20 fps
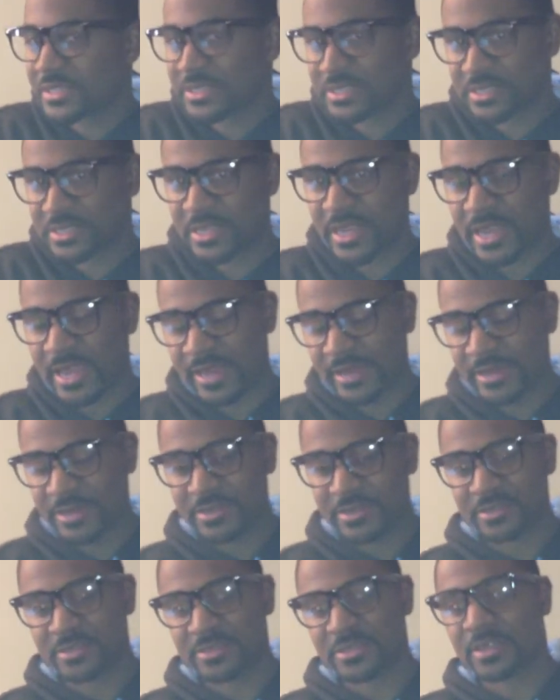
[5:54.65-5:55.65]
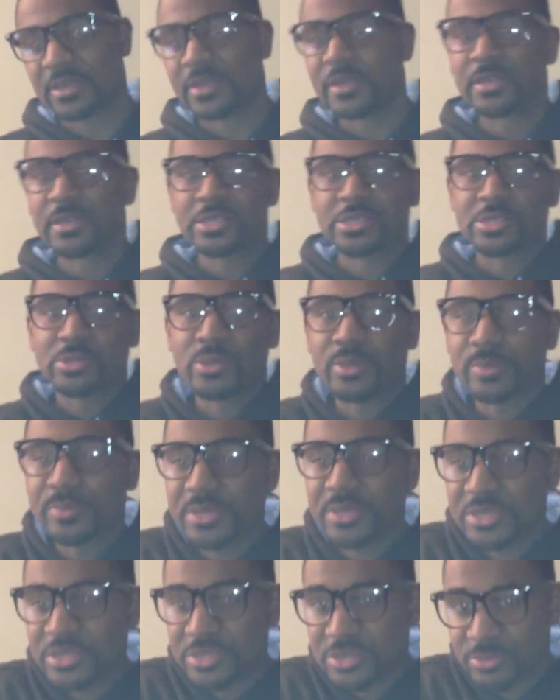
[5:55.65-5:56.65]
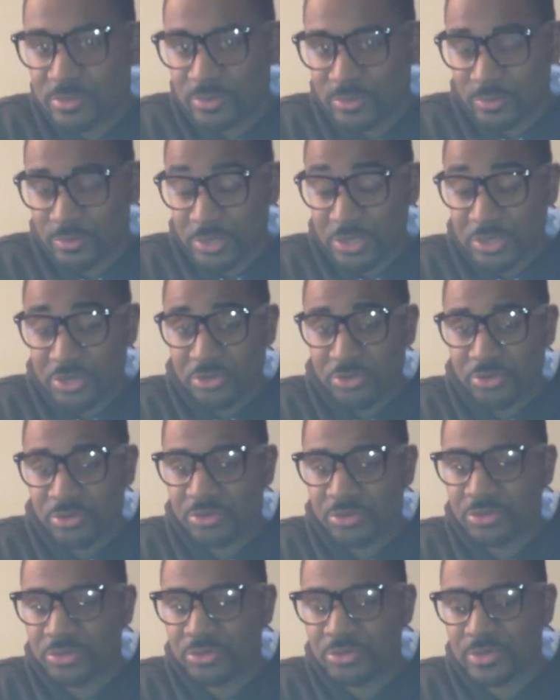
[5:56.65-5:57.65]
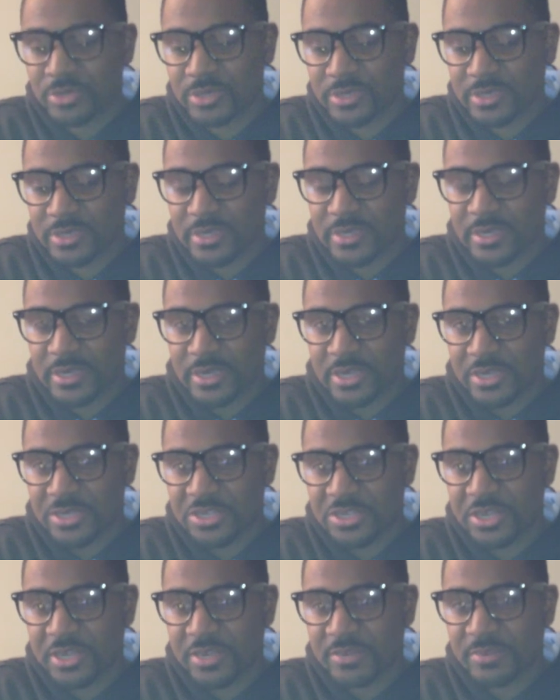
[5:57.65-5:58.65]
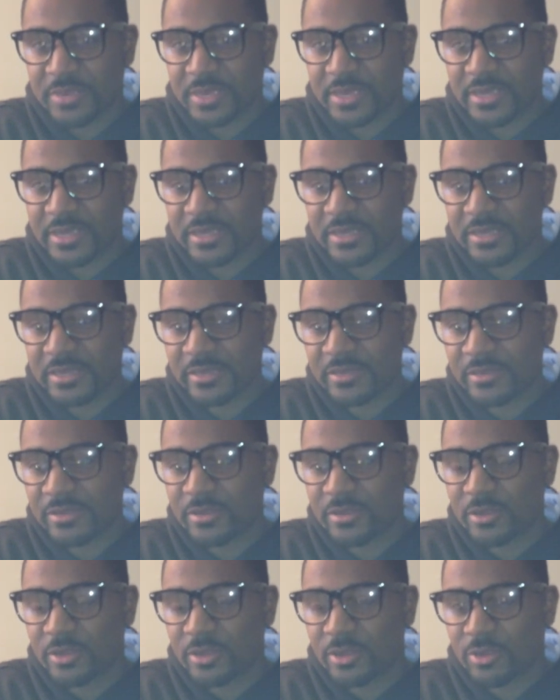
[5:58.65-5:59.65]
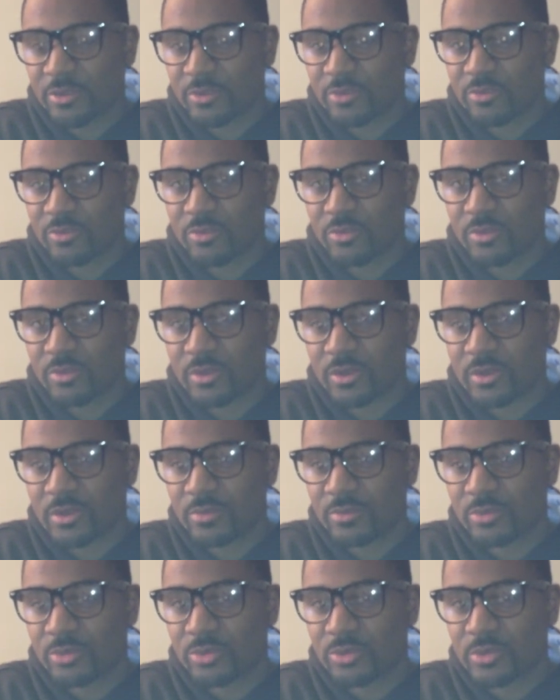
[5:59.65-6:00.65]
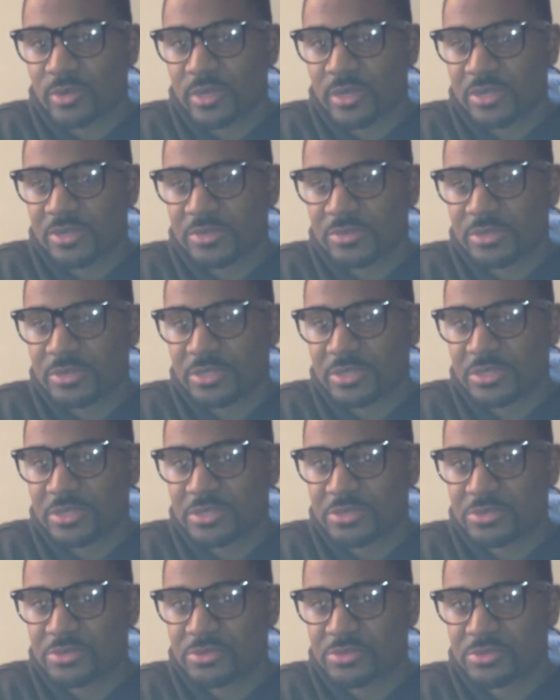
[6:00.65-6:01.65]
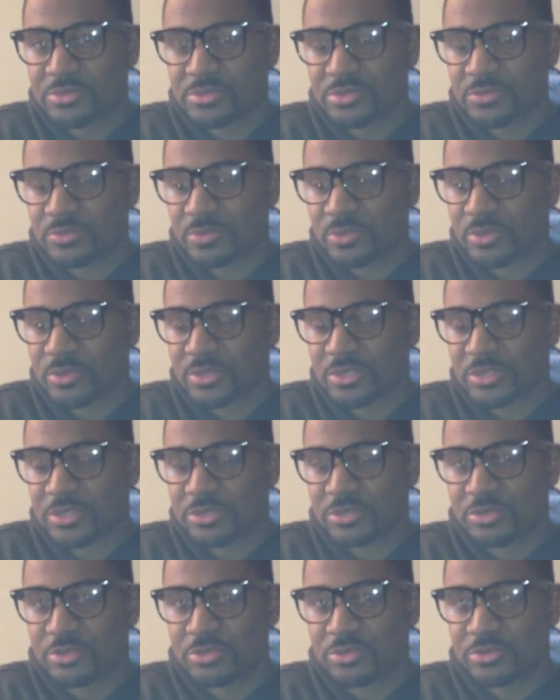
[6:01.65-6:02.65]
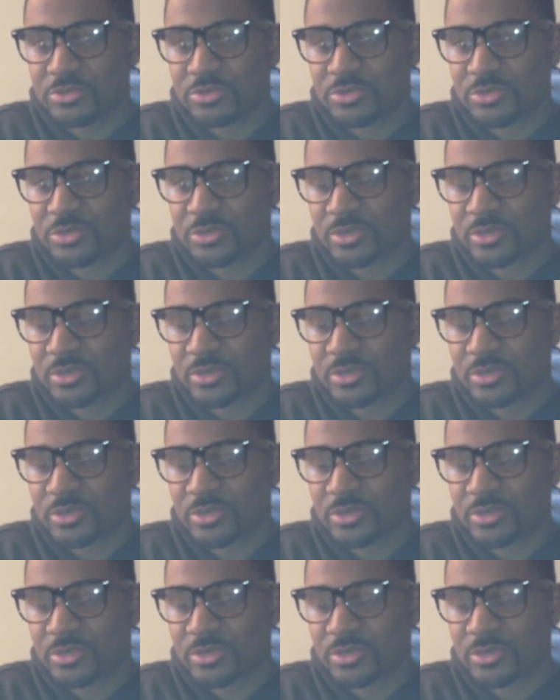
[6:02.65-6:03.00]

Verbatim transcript: standings. So uh, be be sure to uh, check back in for uh, more HBCU sports news